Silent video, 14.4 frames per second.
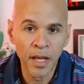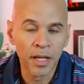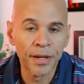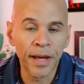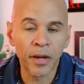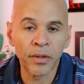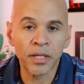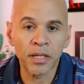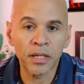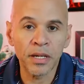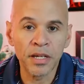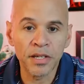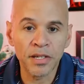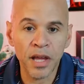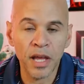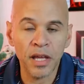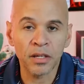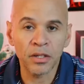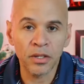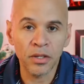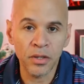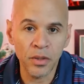Now, he is a
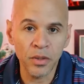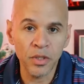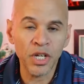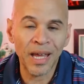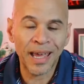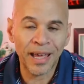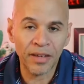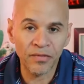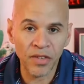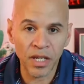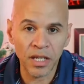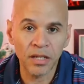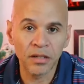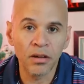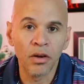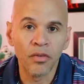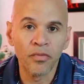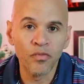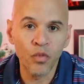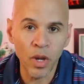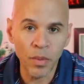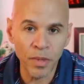huge advocate of
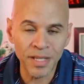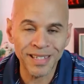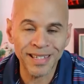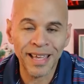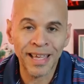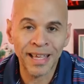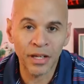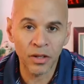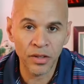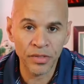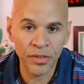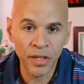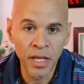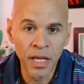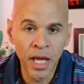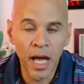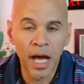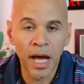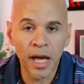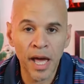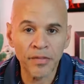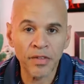women's health,
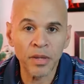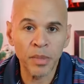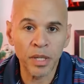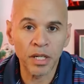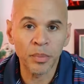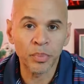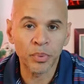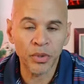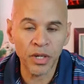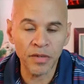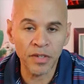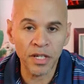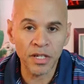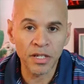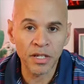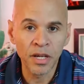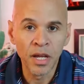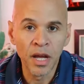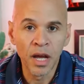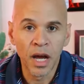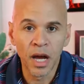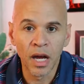having been a previous
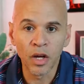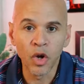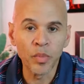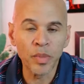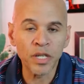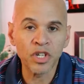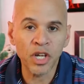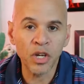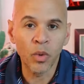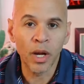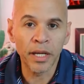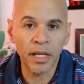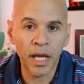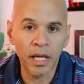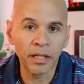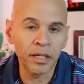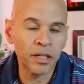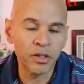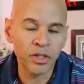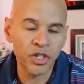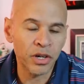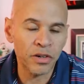OBGYN, and
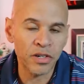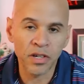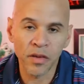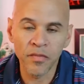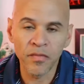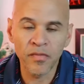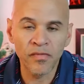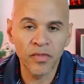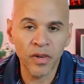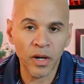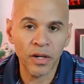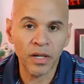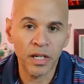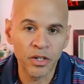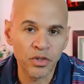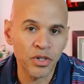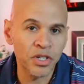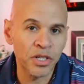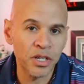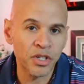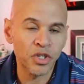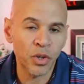he'll share some very
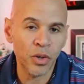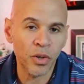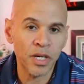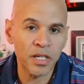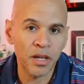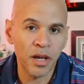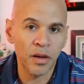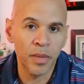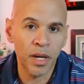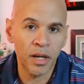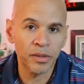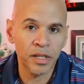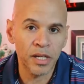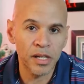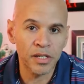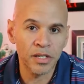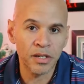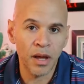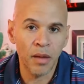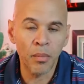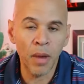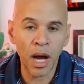interesting stories about his
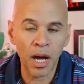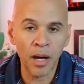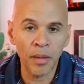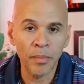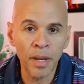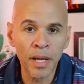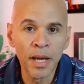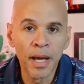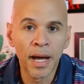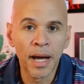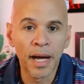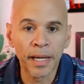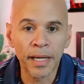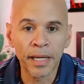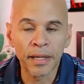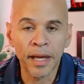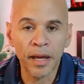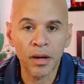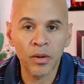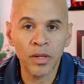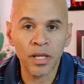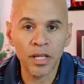mom and
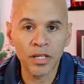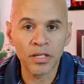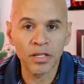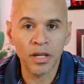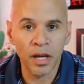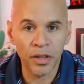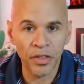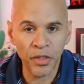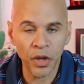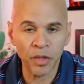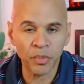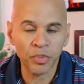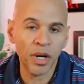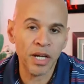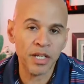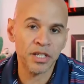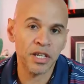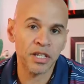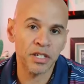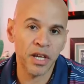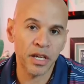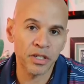how his thought
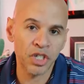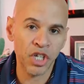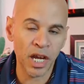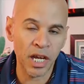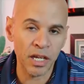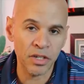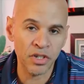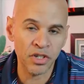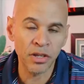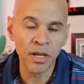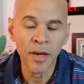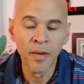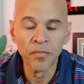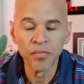process changed